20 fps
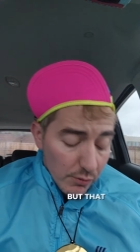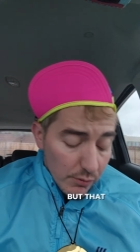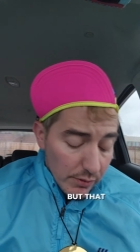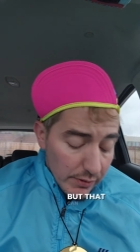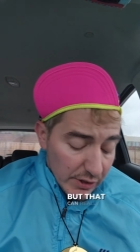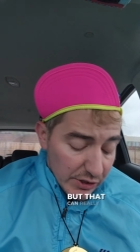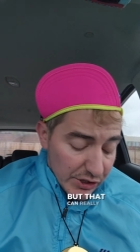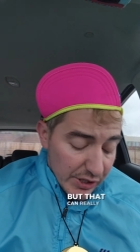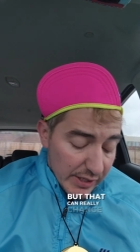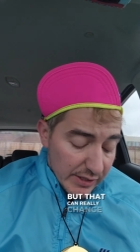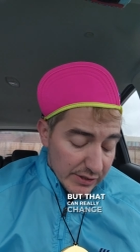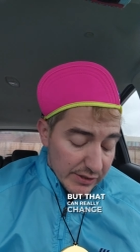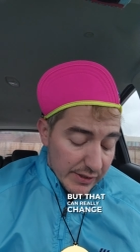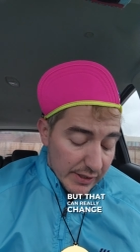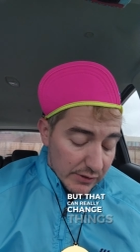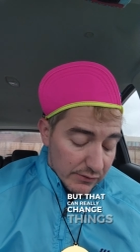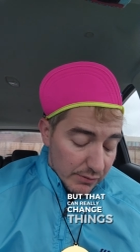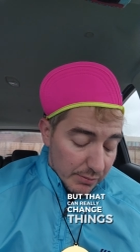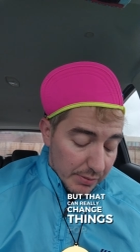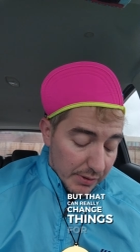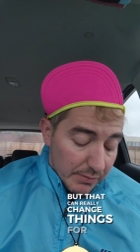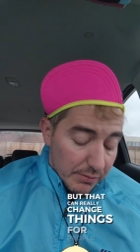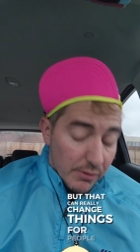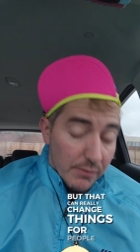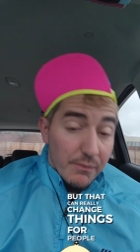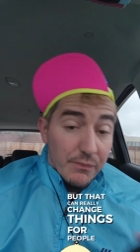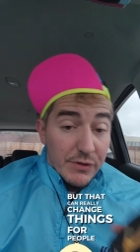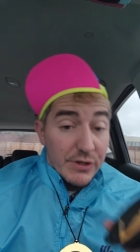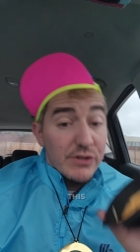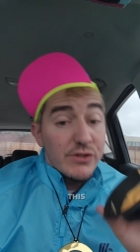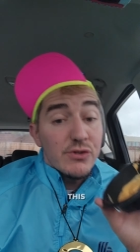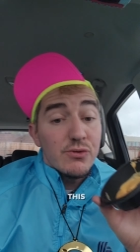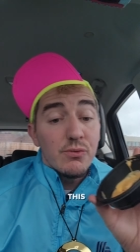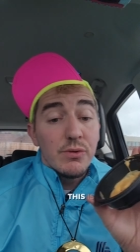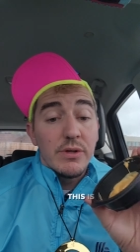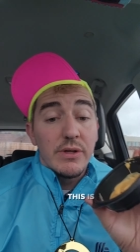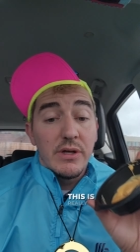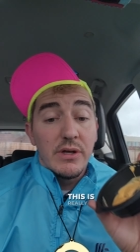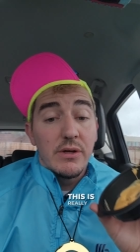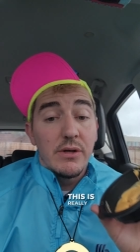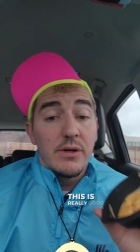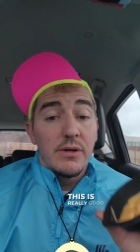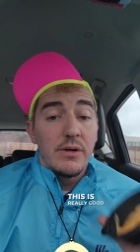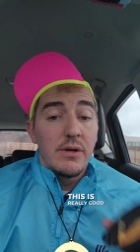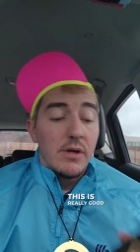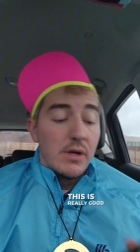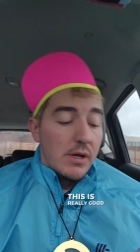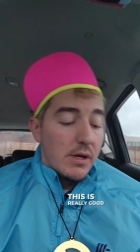really change things for people. This is really good.